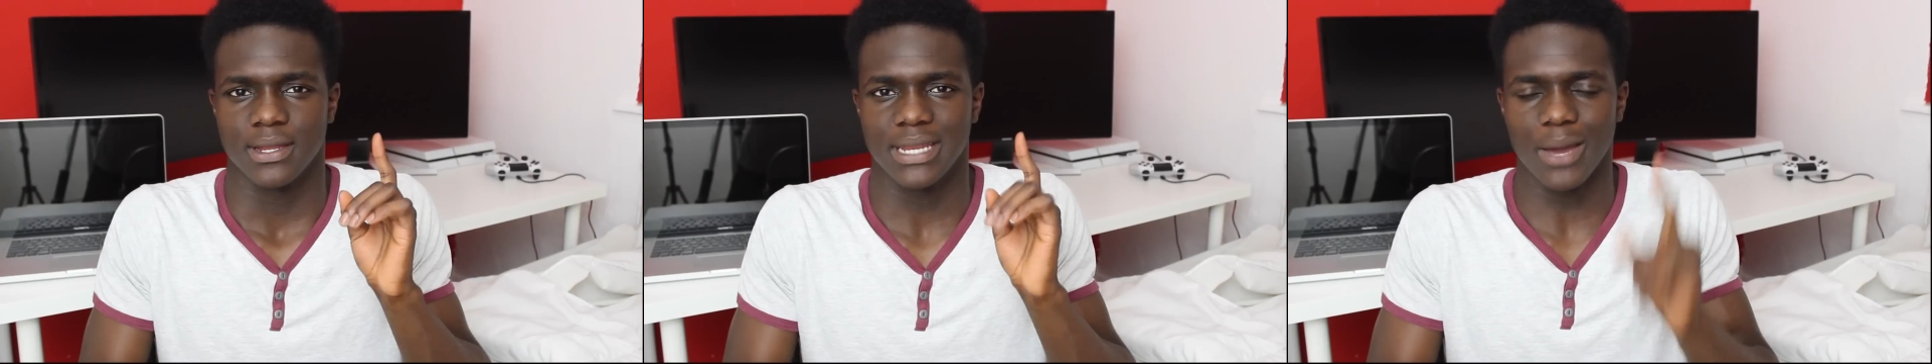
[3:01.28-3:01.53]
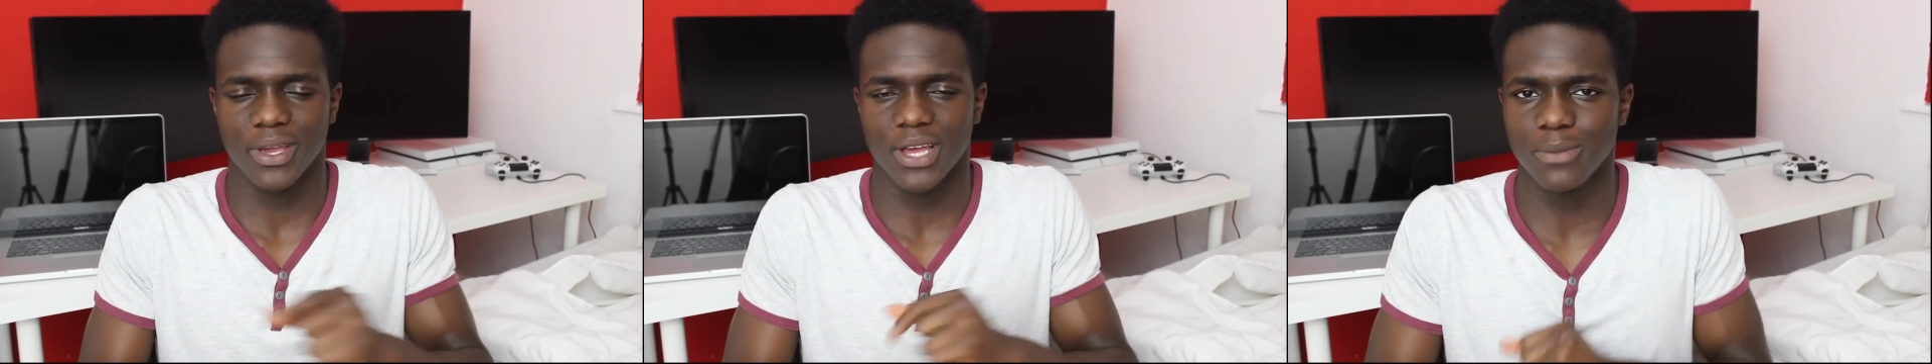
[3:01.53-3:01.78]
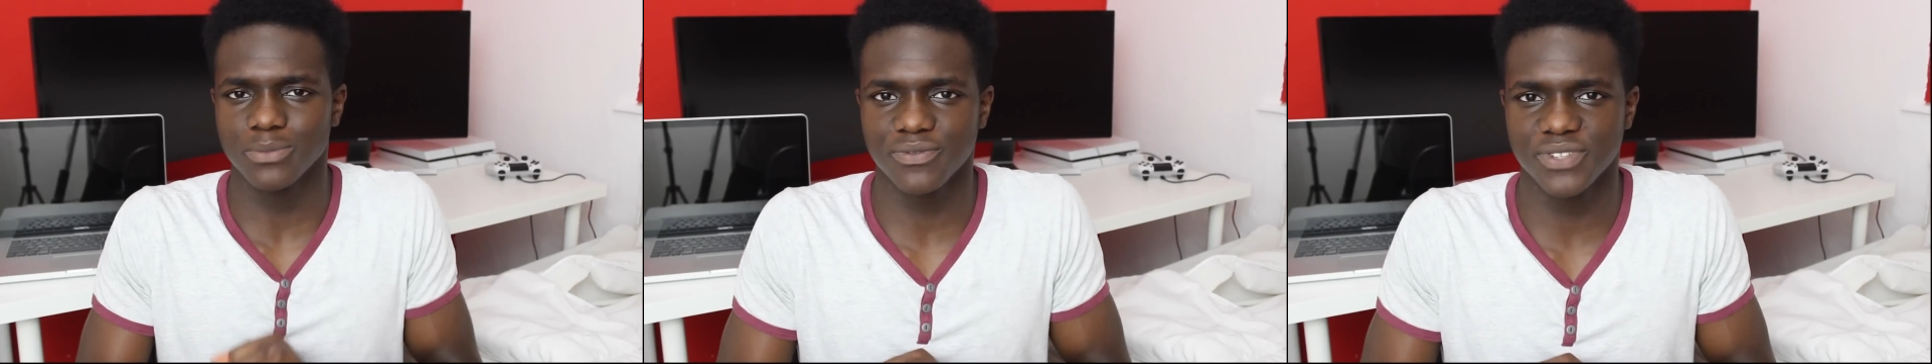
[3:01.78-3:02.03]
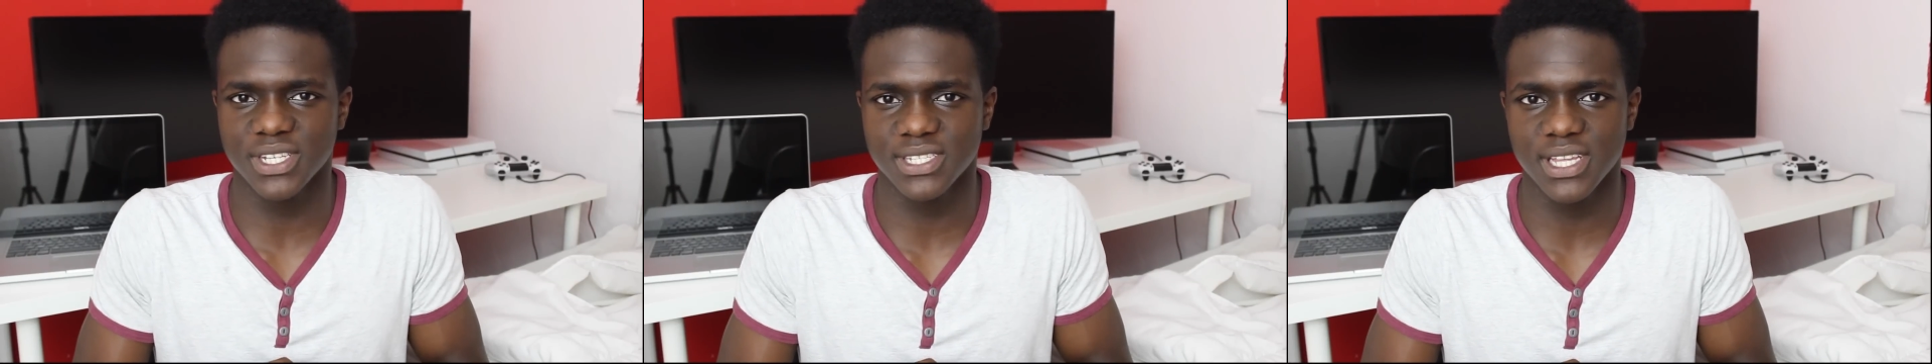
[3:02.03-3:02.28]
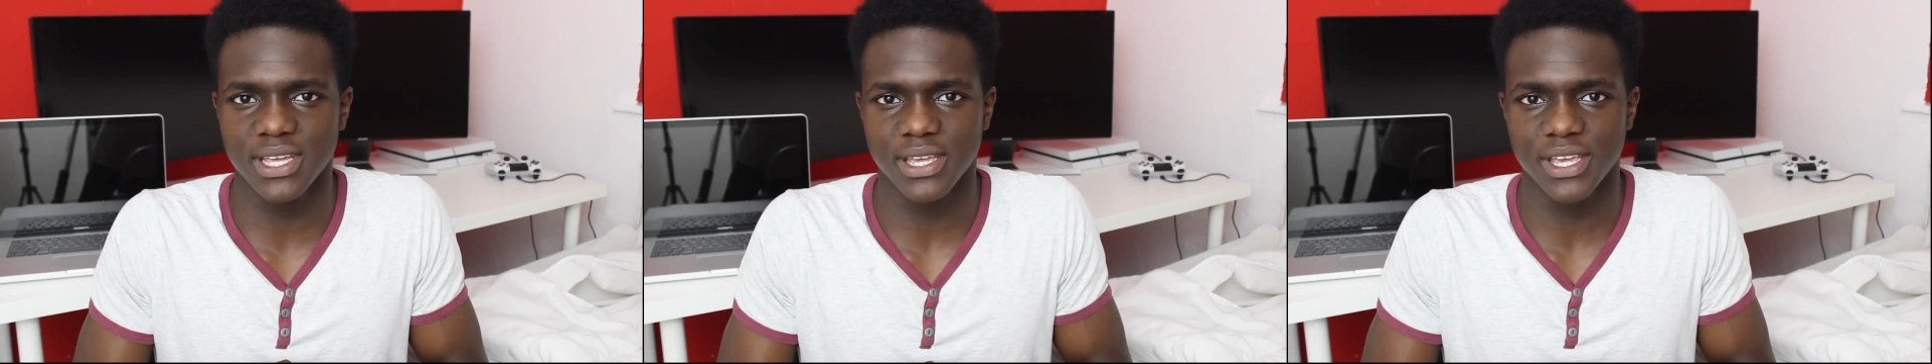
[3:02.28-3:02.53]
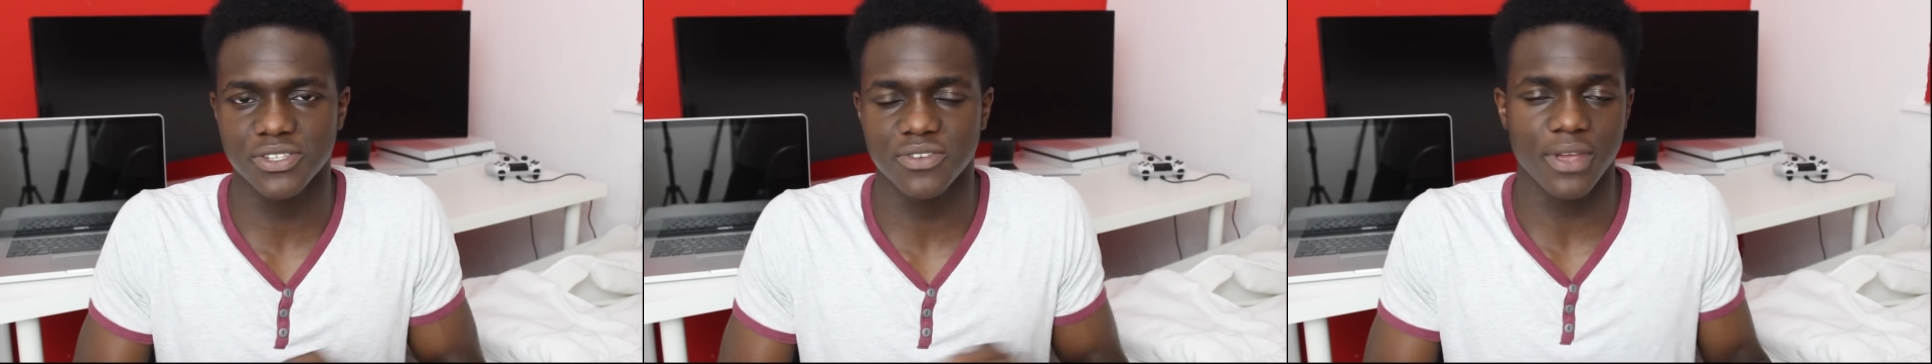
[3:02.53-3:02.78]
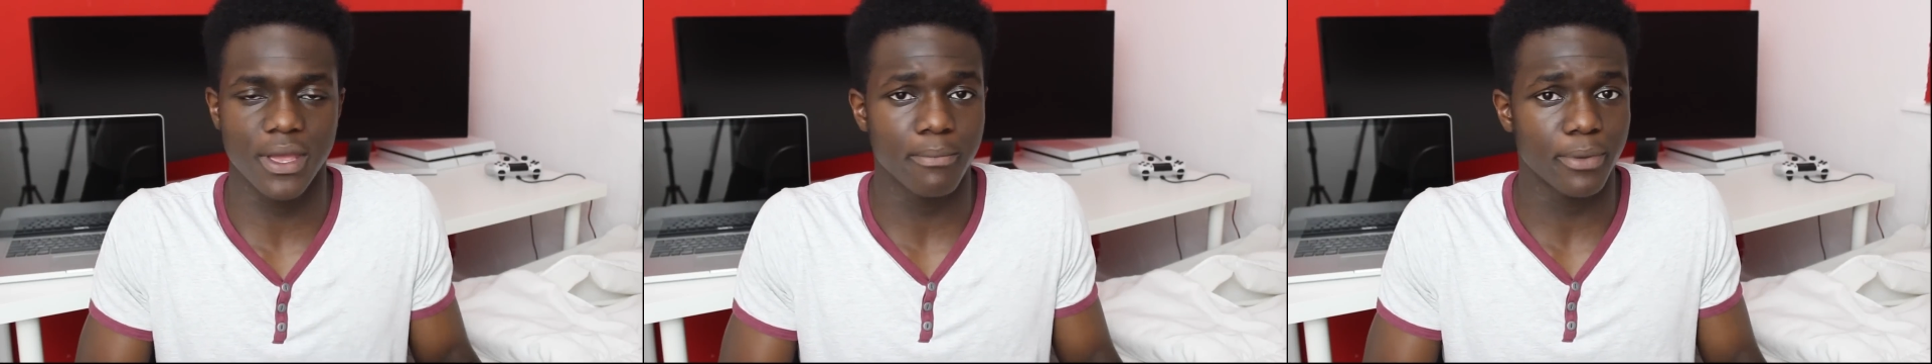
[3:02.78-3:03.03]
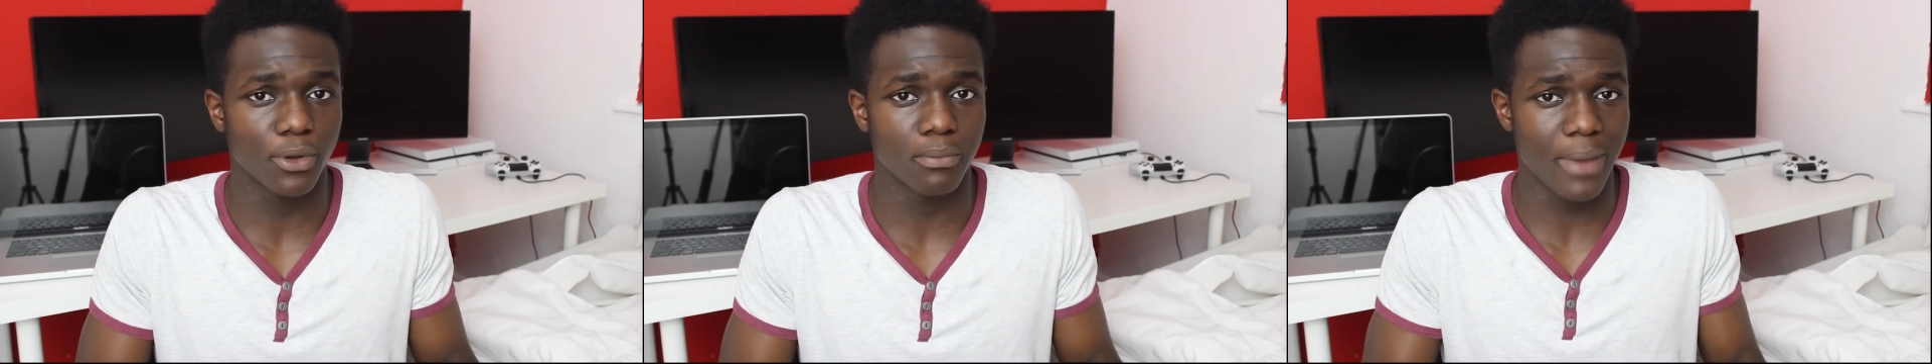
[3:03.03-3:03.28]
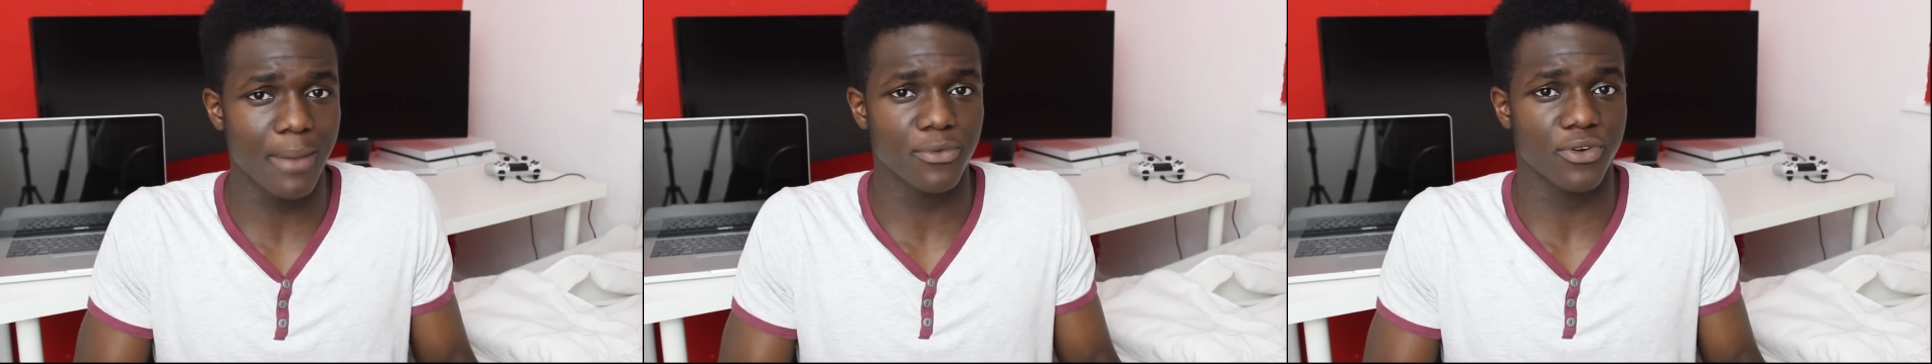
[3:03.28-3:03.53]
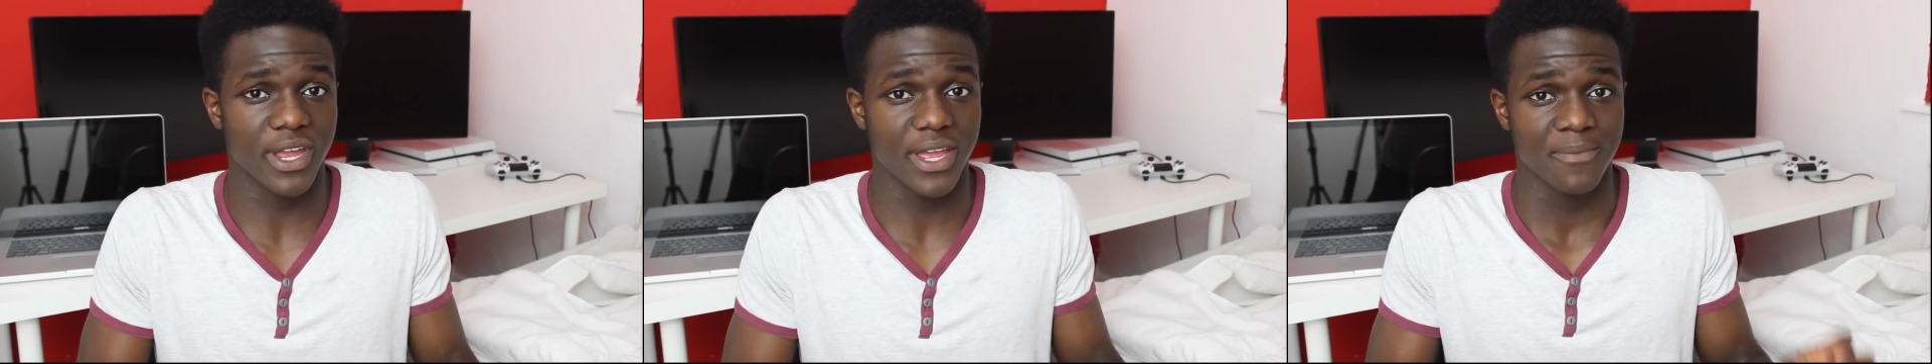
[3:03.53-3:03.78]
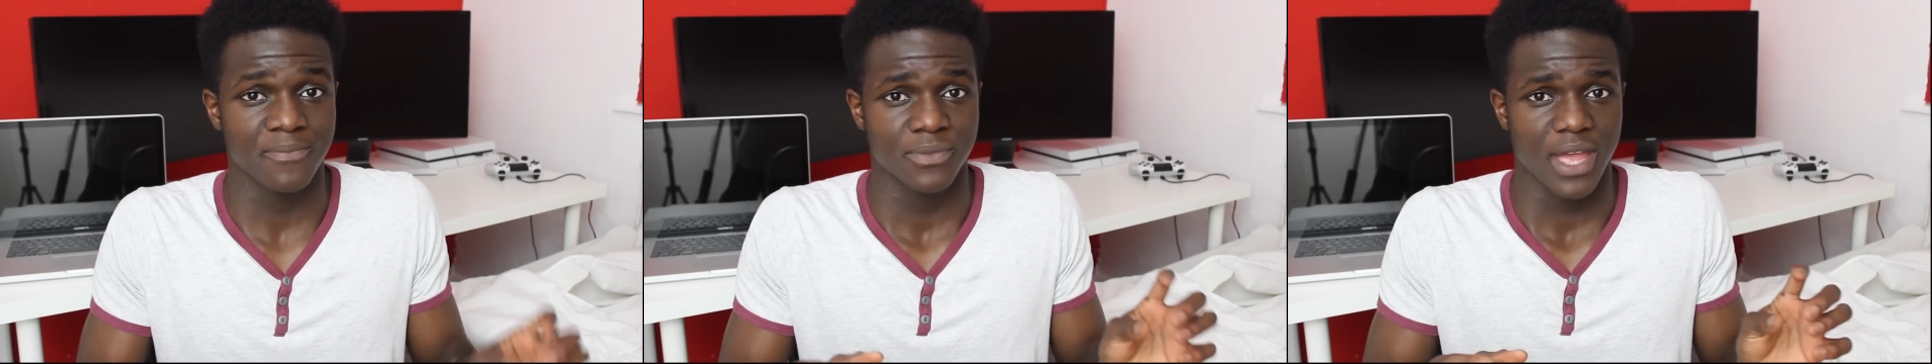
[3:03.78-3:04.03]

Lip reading: Now, it comes with 16 gigs of inbuilt memory,